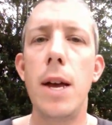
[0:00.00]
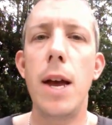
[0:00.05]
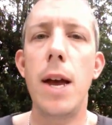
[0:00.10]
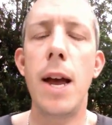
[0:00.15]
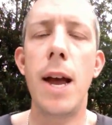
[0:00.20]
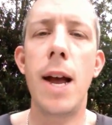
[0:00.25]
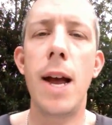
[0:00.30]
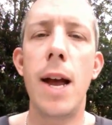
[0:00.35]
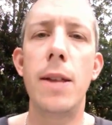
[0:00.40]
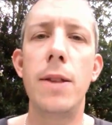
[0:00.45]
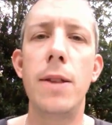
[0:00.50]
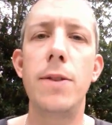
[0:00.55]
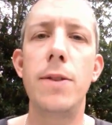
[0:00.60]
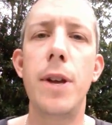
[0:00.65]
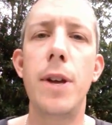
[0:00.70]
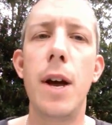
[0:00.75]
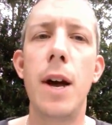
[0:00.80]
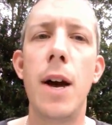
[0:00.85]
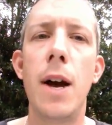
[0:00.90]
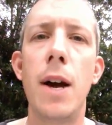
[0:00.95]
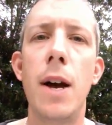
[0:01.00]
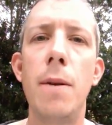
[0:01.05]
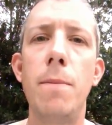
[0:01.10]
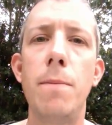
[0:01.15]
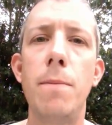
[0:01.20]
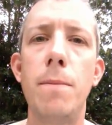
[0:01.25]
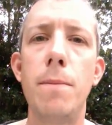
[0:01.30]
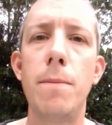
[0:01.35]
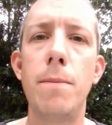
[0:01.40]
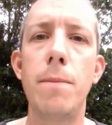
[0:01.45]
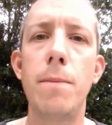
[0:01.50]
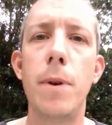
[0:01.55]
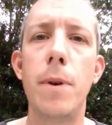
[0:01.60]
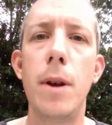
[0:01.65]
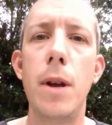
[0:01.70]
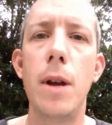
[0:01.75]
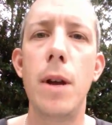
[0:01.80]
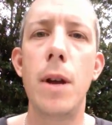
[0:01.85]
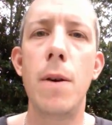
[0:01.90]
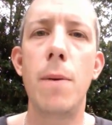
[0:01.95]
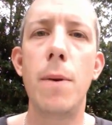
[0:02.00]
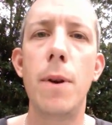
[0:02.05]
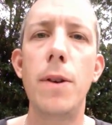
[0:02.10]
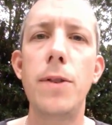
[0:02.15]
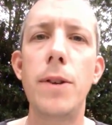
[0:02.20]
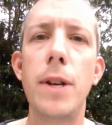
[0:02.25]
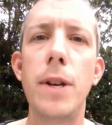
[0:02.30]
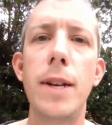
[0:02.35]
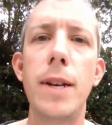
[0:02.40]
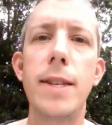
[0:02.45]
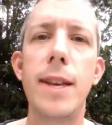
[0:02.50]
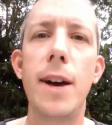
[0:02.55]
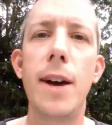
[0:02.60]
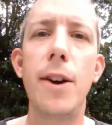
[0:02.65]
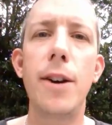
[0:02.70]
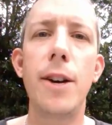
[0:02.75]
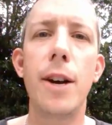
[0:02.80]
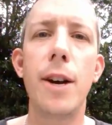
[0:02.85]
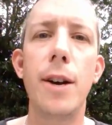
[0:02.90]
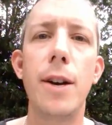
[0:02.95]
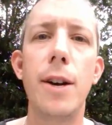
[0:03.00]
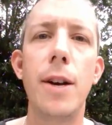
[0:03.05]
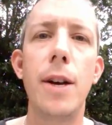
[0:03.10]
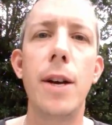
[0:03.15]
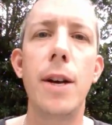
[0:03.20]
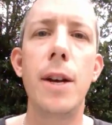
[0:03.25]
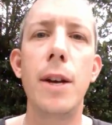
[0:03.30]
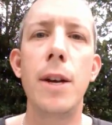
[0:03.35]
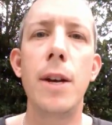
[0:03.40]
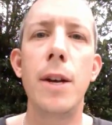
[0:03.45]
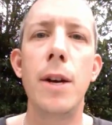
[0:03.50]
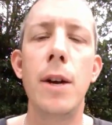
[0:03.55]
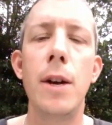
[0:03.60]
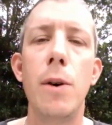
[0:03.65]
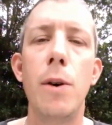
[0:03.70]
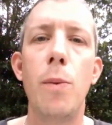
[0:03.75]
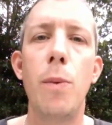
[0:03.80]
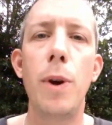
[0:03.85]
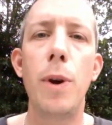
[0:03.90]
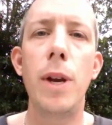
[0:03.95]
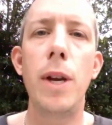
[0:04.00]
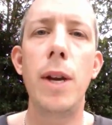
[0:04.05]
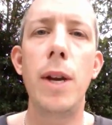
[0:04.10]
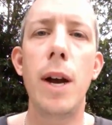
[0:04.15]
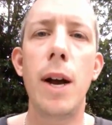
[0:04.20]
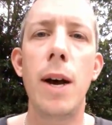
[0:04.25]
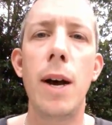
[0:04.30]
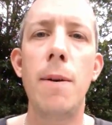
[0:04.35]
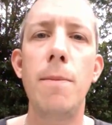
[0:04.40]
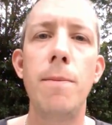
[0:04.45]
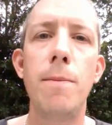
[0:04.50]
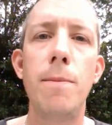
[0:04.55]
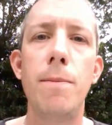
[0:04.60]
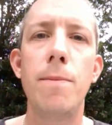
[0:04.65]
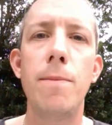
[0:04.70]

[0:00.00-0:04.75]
And uh, what else can I tell you? We um,